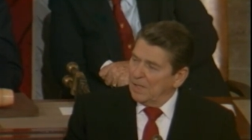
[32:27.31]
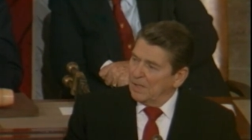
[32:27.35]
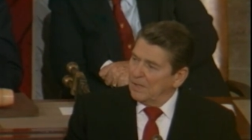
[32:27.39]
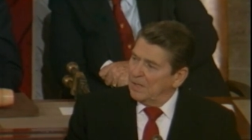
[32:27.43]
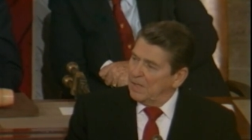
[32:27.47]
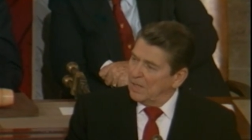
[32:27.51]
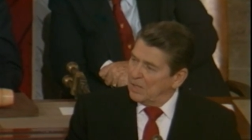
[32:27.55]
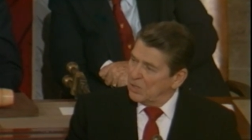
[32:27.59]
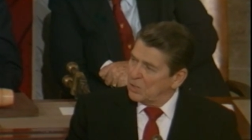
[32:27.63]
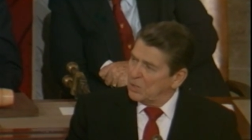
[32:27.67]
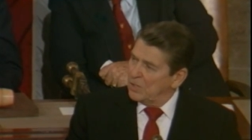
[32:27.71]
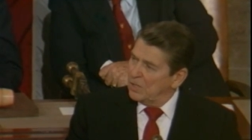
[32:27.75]

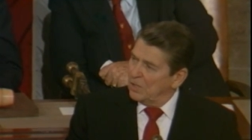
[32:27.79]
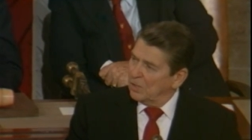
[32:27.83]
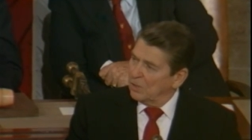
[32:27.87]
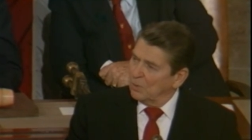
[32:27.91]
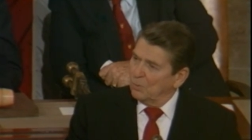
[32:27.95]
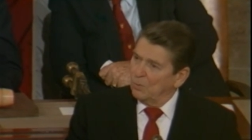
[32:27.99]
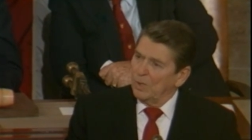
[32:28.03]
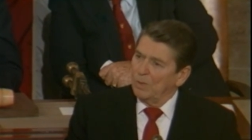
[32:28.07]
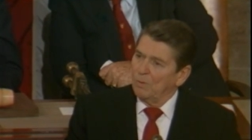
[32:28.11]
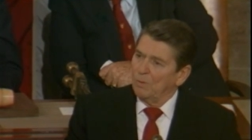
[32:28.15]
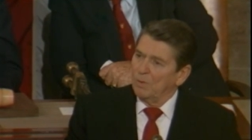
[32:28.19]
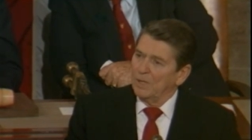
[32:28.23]
This
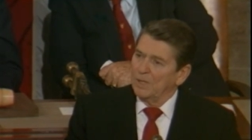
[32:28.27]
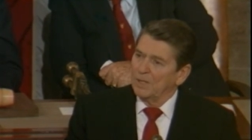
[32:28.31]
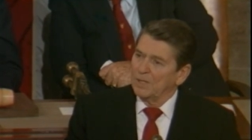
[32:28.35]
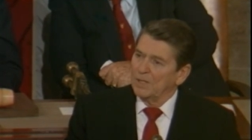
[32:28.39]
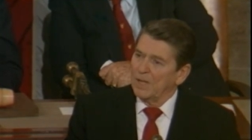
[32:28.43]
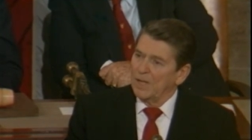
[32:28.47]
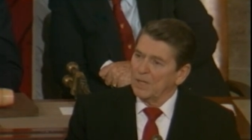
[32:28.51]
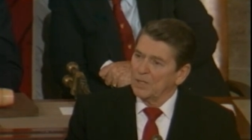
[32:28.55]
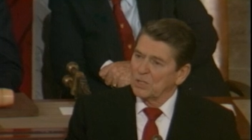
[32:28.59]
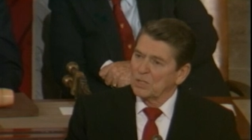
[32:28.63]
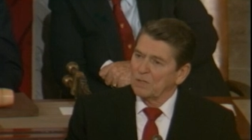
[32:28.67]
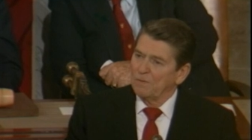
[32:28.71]
year, we will
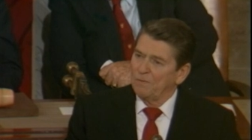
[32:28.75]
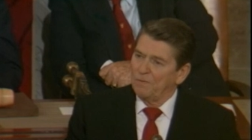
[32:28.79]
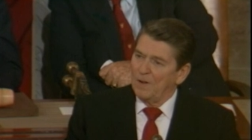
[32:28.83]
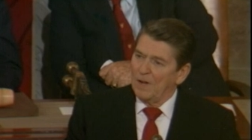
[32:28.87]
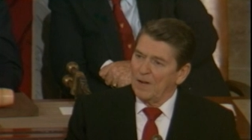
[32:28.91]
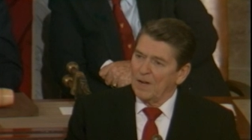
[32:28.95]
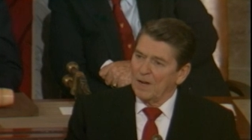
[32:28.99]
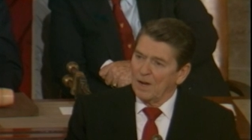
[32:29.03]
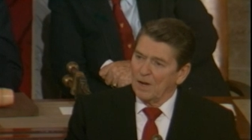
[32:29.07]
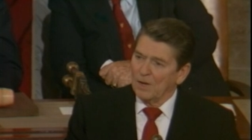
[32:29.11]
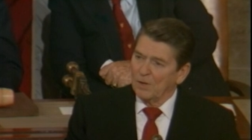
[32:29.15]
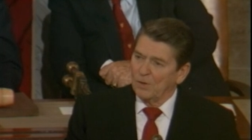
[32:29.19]

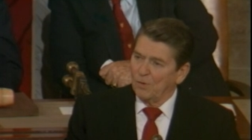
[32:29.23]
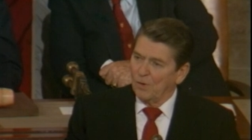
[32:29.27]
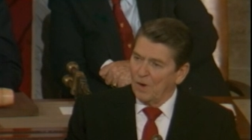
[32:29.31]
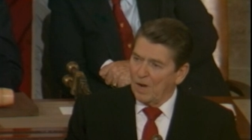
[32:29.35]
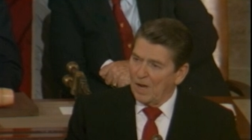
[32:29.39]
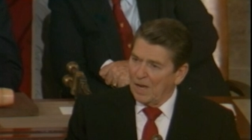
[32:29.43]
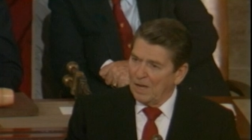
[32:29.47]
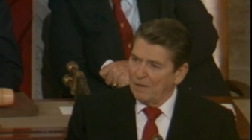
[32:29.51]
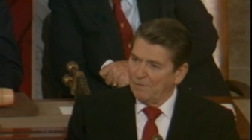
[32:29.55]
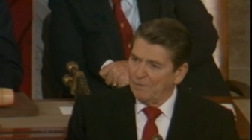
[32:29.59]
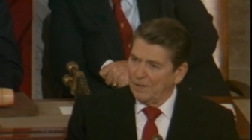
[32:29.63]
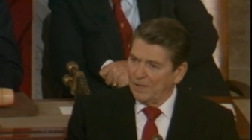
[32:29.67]
intensify our
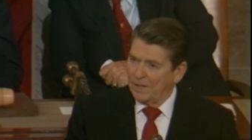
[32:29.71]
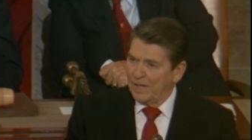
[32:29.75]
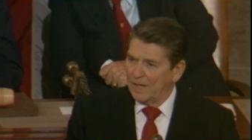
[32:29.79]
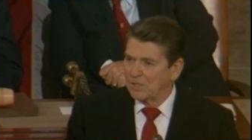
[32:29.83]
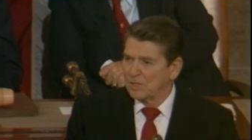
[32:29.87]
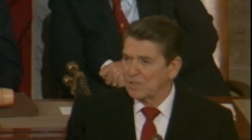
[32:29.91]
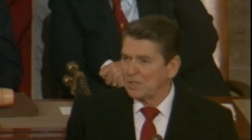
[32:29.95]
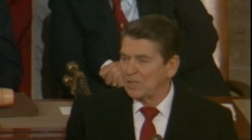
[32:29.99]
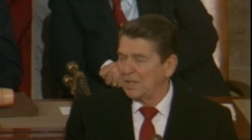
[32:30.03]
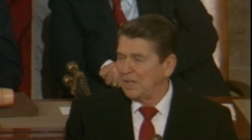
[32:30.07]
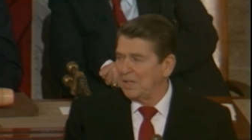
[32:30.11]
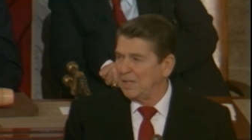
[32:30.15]
drive
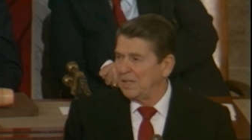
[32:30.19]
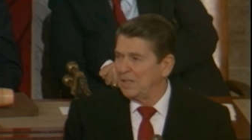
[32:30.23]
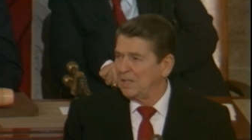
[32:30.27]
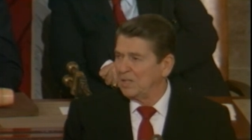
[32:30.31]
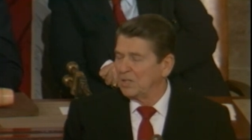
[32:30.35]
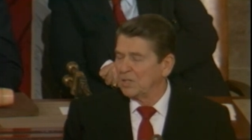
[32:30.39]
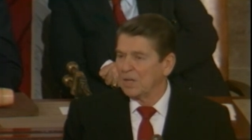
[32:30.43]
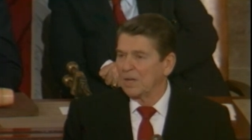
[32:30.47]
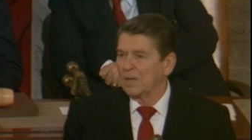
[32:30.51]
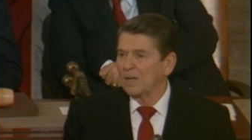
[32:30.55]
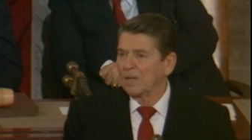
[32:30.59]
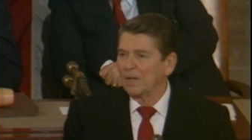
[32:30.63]
against
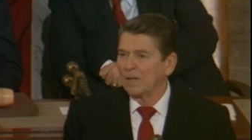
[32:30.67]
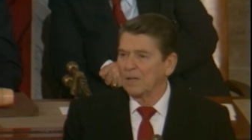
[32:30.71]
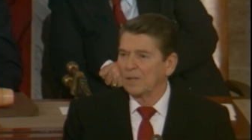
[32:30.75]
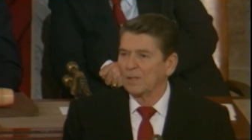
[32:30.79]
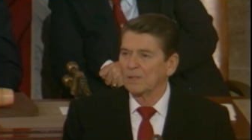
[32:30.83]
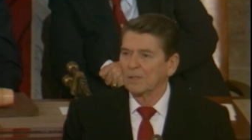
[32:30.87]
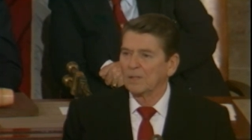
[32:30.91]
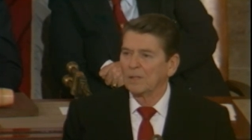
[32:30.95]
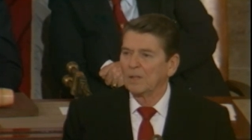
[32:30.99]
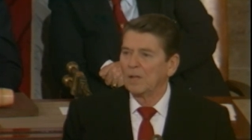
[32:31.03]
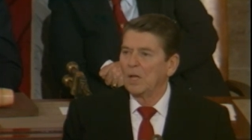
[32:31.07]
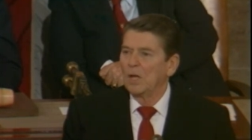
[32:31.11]
these and
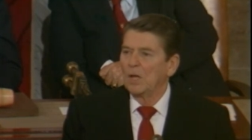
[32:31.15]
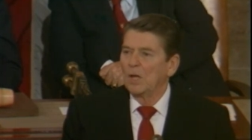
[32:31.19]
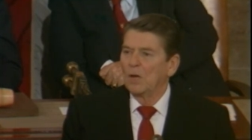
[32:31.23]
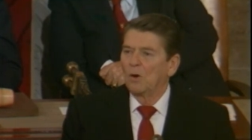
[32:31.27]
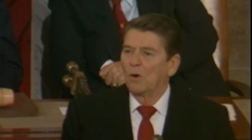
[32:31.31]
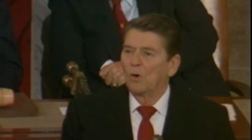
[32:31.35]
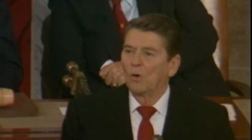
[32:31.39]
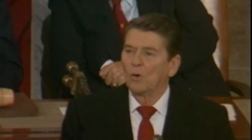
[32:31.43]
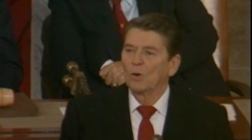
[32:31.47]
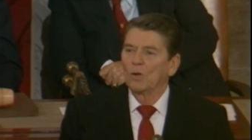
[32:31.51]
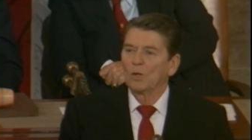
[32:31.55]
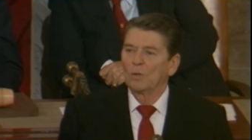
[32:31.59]
other
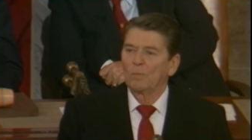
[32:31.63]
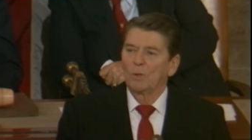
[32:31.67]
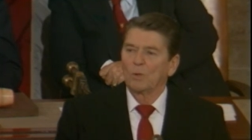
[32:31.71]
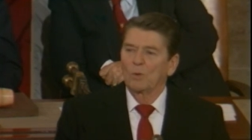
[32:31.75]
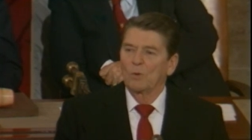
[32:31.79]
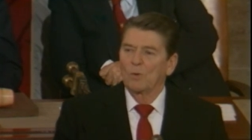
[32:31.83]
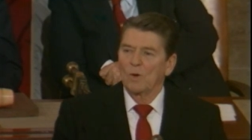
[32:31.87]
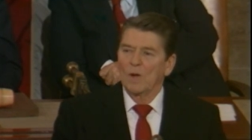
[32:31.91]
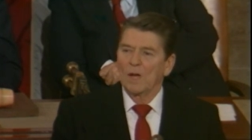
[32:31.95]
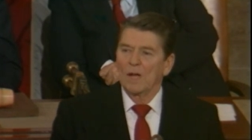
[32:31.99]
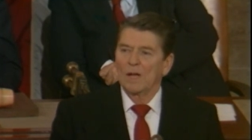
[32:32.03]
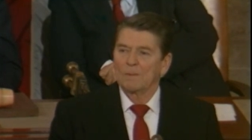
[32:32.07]
horrible
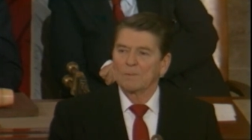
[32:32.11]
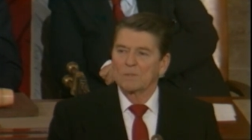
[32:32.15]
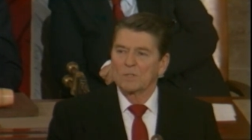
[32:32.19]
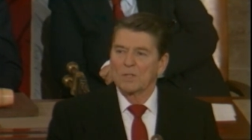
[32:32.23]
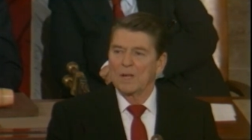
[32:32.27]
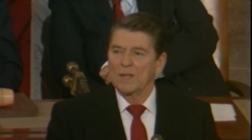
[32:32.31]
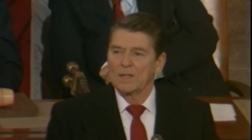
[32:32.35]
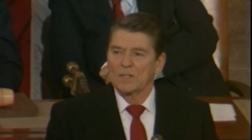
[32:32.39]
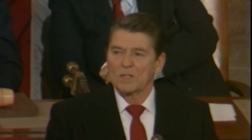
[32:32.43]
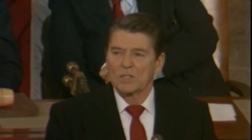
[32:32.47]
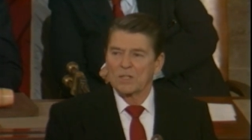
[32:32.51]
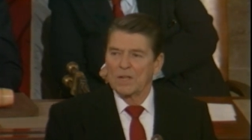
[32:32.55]
crimes
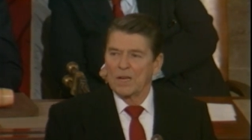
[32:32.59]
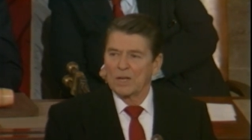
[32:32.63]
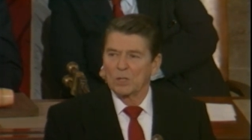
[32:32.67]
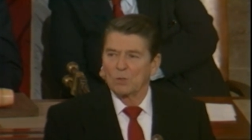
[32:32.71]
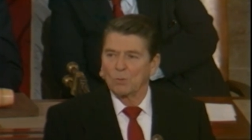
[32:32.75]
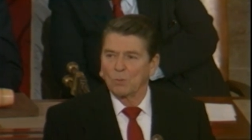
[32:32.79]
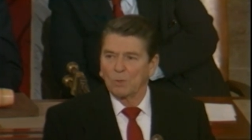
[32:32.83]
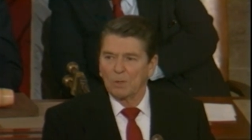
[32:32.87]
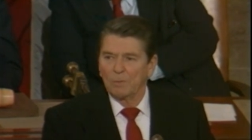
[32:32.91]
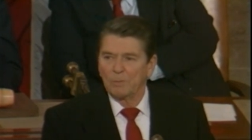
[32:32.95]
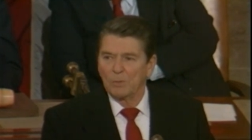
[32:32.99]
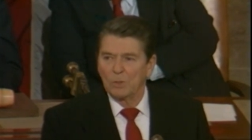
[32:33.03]
like
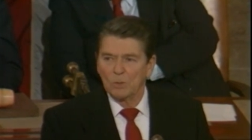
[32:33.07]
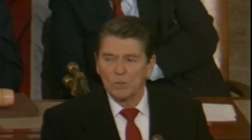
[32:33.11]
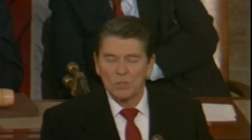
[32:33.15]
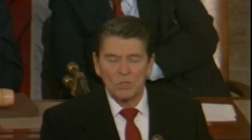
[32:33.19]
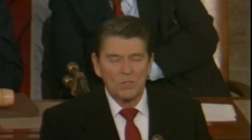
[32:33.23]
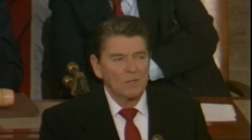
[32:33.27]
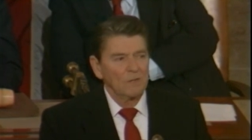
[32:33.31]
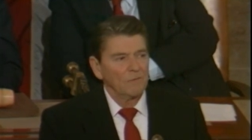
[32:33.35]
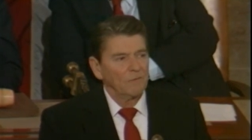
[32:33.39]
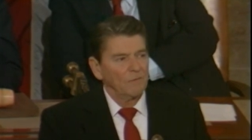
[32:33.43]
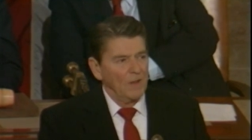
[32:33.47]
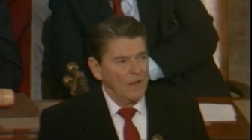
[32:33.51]
sexual
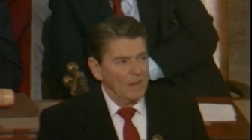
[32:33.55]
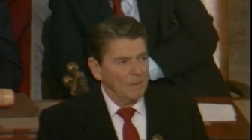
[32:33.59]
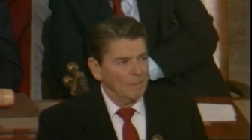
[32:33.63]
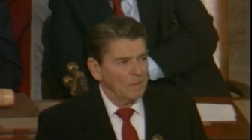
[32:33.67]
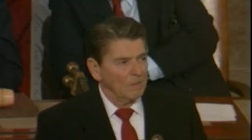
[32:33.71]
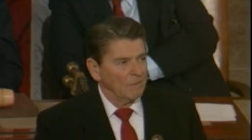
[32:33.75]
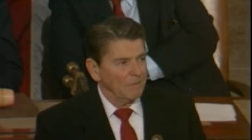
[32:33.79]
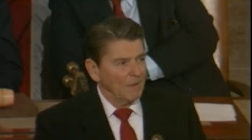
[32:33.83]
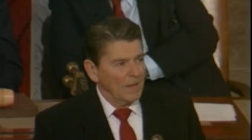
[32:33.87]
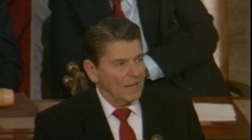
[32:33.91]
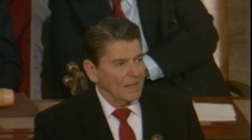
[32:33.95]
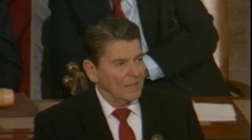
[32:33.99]
abuse and
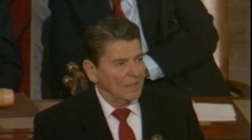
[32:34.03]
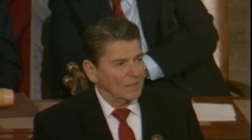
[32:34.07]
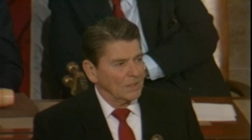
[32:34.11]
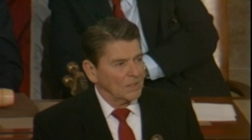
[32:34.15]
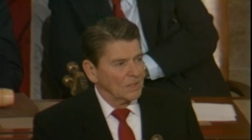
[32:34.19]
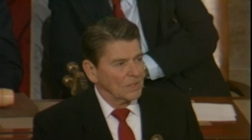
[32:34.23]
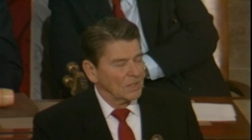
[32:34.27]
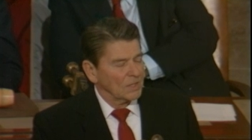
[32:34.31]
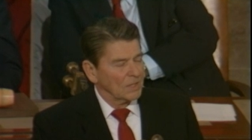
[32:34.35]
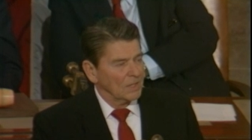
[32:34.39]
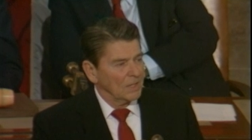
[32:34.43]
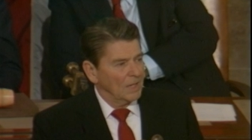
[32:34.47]
family
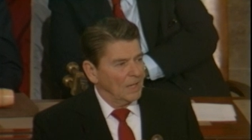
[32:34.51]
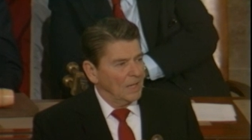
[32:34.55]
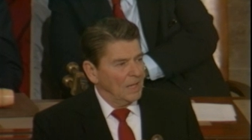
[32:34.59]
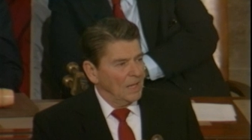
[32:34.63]
violence.